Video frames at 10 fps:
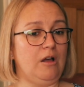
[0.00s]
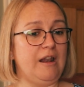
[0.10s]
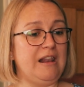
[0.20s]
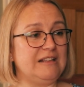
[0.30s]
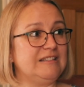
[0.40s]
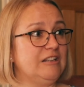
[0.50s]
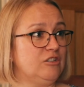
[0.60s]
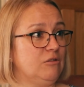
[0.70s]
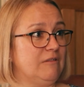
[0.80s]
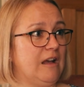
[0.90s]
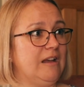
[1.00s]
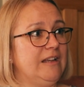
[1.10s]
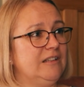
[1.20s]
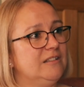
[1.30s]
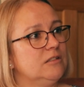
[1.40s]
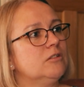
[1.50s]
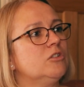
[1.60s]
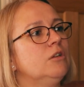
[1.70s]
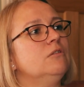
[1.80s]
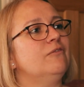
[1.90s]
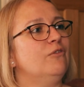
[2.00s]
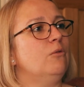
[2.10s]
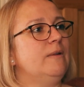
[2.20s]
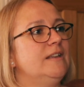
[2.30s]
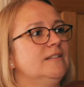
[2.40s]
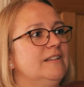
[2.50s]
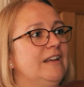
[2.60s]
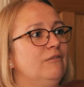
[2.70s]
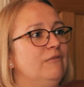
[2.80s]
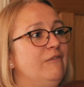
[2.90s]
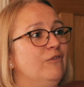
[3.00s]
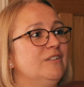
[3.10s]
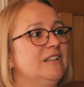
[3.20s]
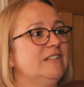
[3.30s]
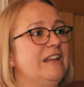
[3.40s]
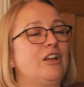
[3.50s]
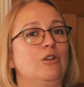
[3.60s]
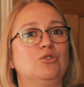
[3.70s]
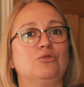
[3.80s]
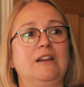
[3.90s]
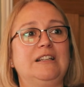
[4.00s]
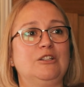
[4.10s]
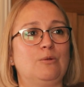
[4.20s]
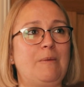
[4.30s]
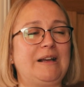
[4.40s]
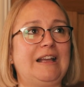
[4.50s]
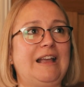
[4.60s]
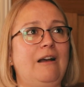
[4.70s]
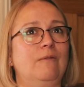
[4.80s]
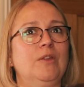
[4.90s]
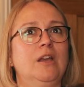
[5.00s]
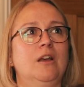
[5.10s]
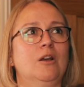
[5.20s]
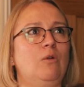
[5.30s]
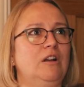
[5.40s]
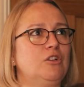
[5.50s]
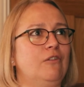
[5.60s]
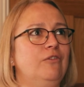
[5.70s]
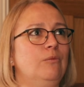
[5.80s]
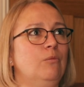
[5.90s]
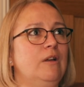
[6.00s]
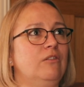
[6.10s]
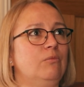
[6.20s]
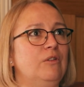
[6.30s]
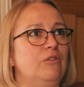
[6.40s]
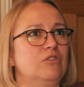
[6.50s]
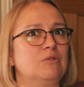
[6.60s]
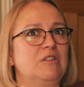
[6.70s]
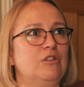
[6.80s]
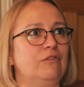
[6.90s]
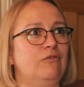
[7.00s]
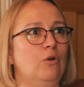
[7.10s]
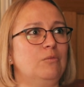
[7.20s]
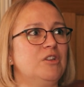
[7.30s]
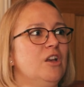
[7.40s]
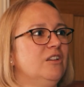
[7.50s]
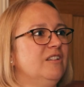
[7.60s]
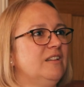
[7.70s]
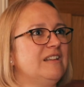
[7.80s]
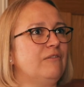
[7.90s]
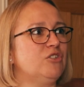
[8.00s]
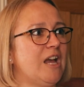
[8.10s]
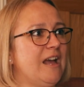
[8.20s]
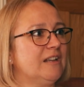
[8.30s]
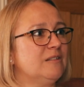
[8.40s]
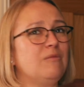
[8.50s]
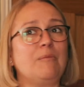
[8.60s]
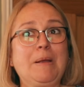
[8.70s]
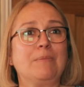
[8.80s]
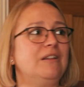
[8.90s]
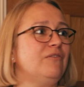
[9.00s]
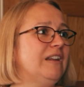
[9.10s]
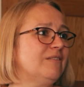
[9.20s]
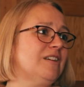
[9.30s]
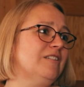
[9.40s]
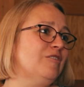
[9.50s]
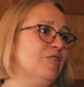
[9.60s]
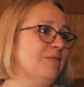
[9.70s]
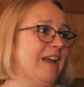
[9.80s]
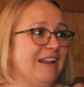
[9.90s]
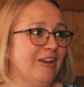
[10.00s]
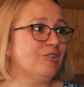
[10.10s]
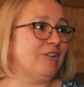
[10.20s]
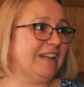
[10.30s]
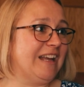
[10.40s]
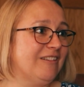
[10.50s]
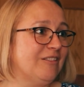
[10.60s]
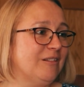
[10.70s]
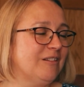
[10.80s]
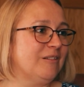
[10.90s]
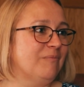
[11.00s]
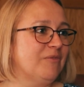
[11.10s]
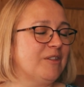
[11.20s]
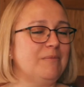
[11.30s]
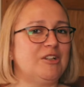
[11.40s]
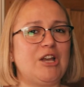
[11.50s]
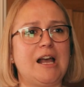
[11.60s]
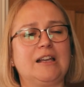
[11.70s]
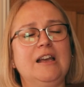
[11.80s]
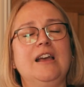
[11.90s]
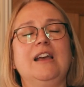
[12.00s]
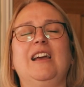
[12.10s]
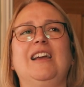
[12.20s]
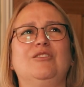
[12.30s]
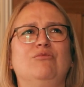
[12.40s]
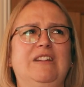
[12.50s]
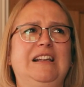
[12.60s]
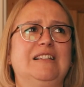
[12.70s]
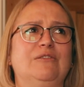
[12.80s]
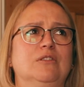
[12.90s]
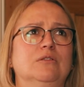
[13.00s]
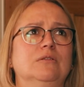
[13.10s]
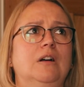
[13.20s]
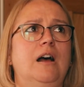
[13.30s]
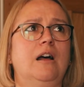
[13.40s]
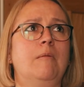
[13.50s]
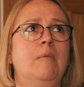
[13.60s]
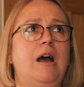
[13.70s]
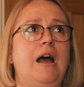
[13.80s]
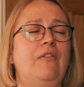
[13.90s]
unless they do that, it's 2 to 4 weeks to get a refund. It goes straight into a bank account. Quite often with some of the other forms, you need to have checks. People living outside of the UK, like trying to get them a check, it's really difficult. And